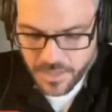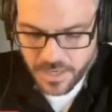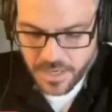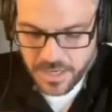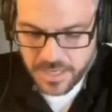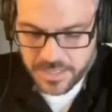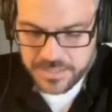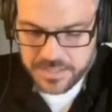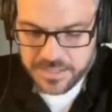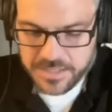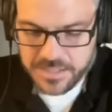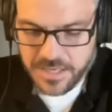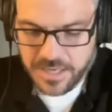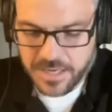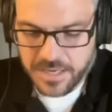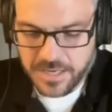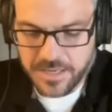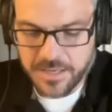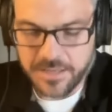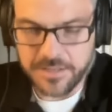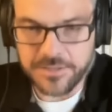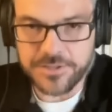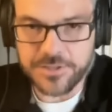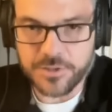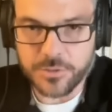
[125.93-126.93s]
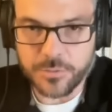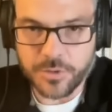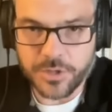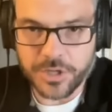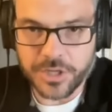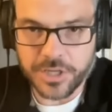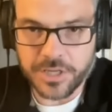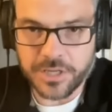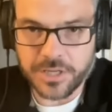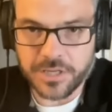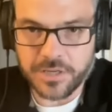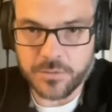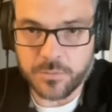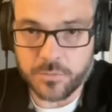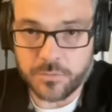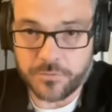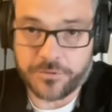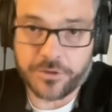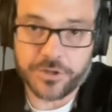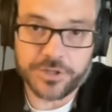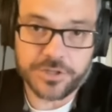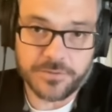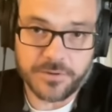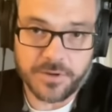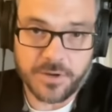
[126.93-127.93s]
So they're going to,
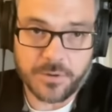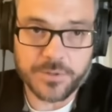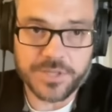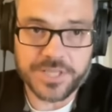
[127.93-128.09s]
first of all,